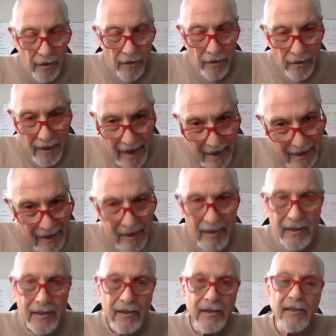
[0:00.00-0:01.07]
that
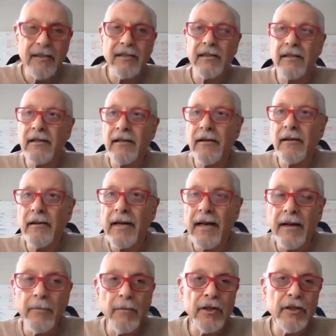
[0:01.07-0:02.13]
is
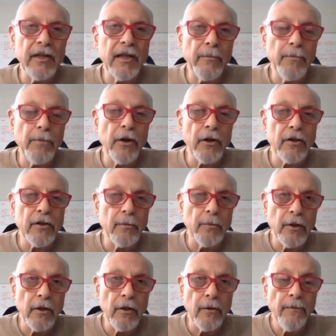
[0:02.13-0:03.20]
like mission
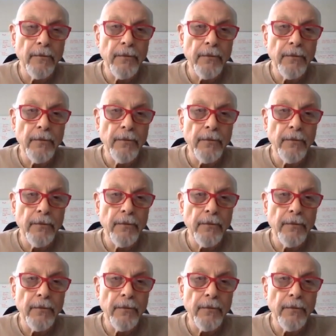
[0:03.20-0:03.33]
impossible,